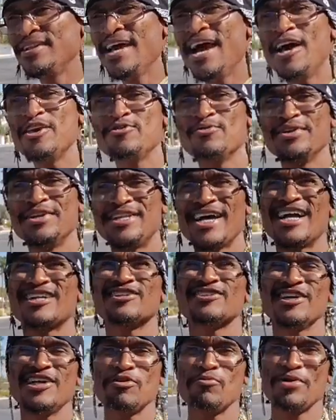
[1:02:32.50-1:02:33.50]
Now you're
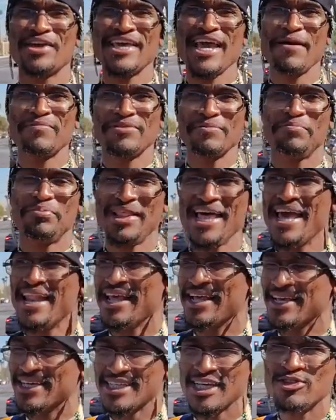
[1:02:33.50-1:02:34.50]
indoctrinated with Captain
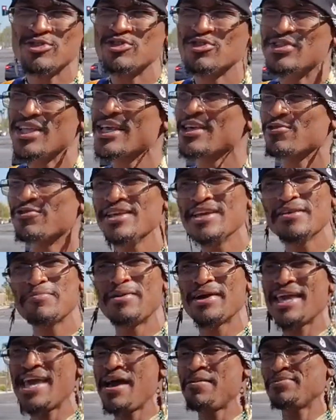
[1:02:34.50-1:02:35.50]
Planet, because that's what you're thinking. You're thinking
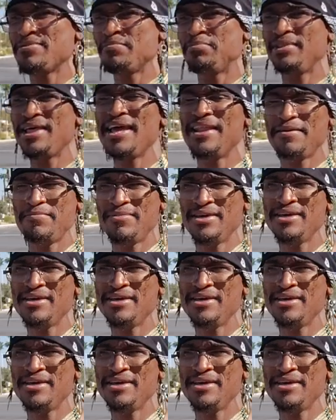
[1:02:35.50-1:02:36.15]
about Captain Planet,